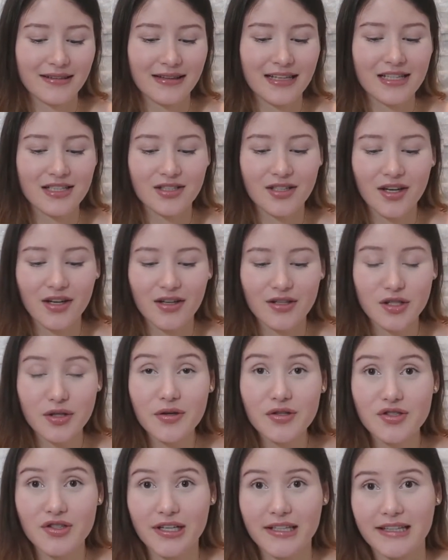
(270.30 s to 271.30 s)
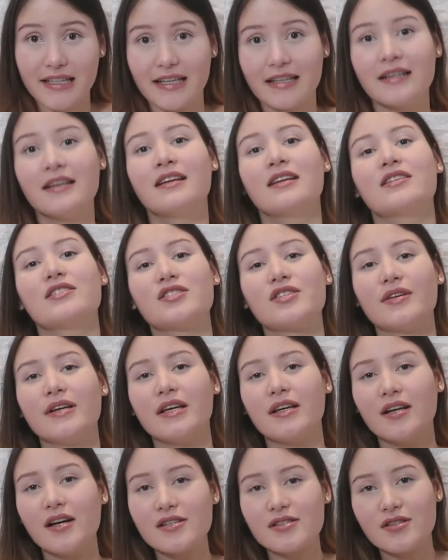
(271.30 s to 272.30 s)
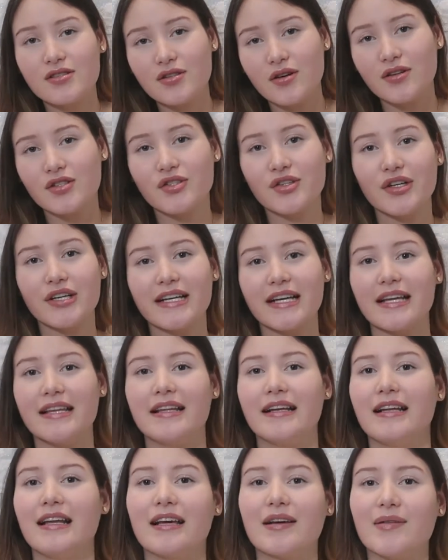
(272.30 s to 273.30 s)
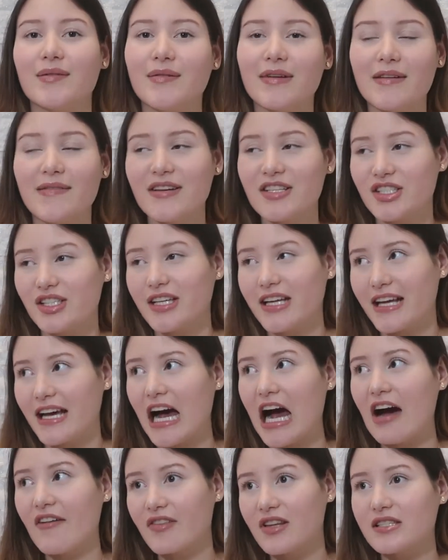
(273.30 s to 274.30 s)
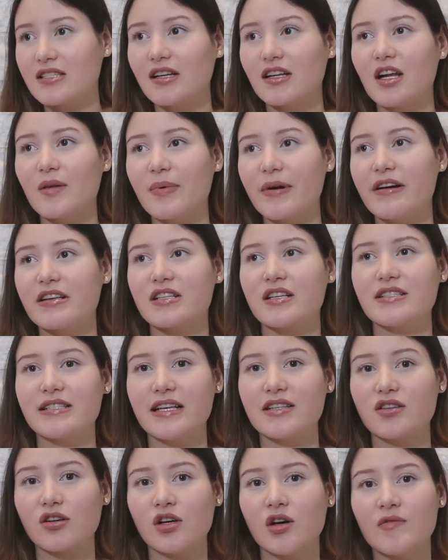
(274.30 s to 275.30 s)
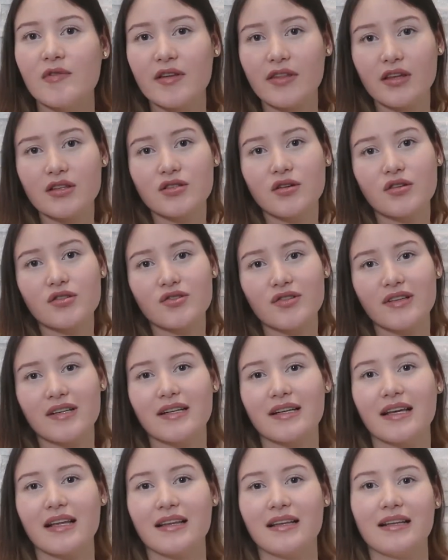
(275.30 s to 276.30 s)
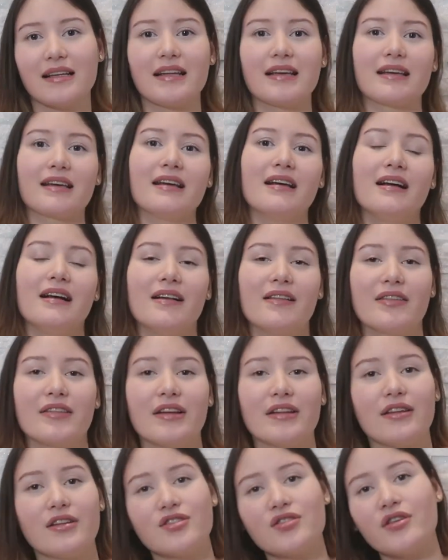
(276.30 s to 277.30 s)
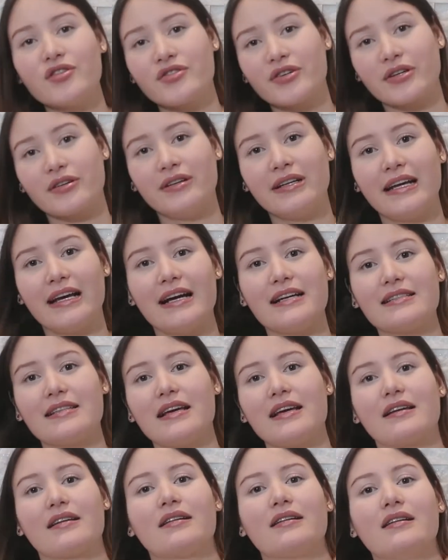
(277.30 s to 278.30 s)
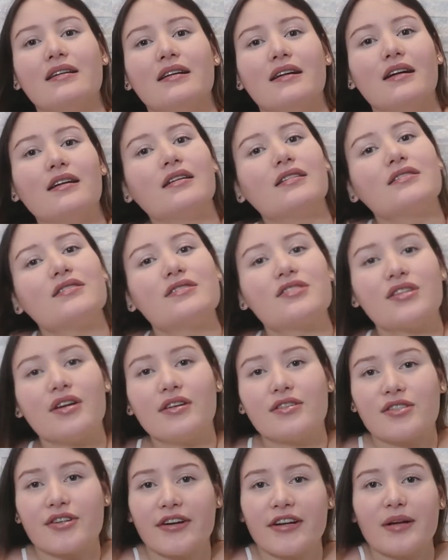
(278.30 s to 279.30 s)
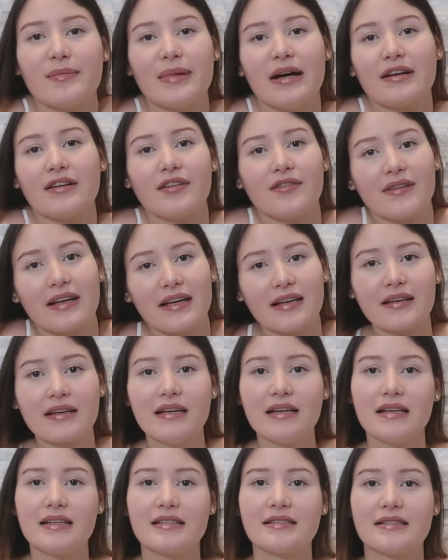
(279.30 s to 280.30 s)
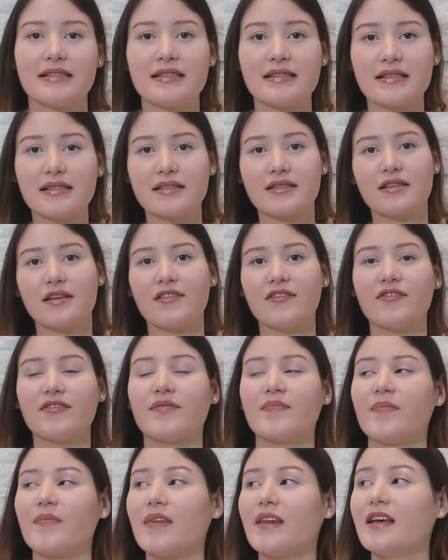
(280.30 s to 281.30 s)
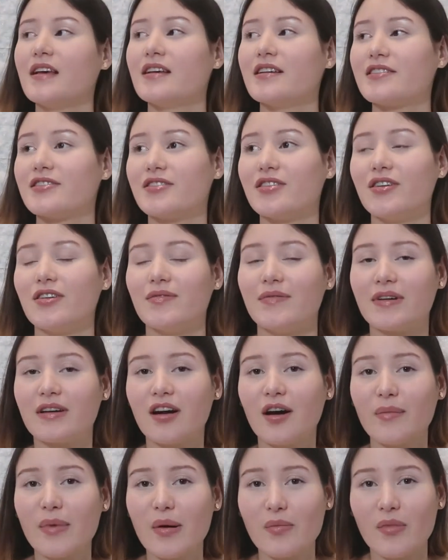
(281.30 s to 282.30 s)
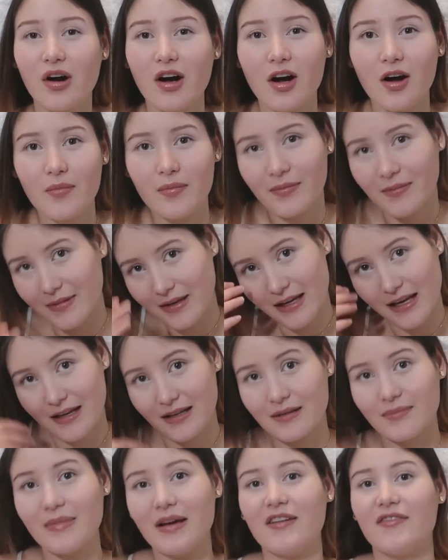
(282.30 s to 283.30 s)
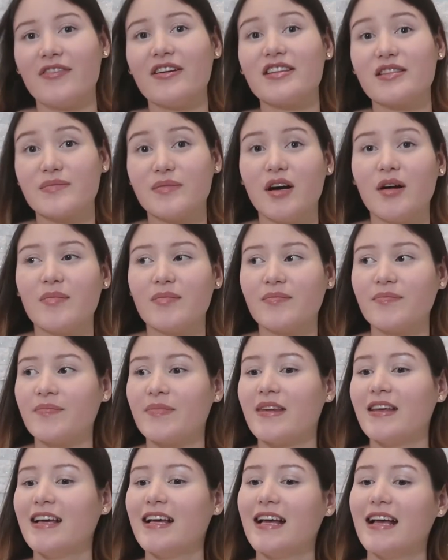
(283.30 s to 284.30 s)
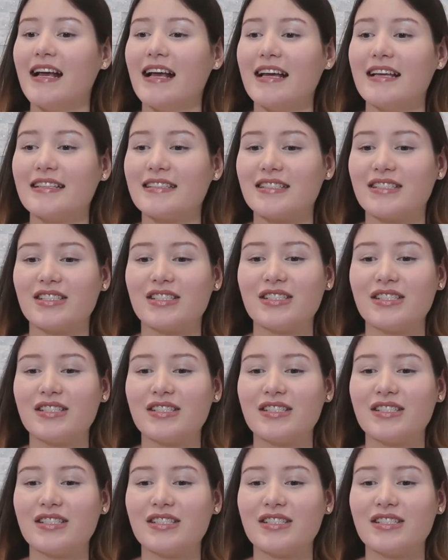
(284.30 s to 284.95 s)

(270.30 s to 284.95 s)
let's call a tow truck then. So he calls a tow truck, and then, like, we eventually have to tell our parents because he has to go with the tow truck. And then, like, the tow truck only has, like, a certain amount of, like, seats and stuff. So we call my mom and my friend's mom, and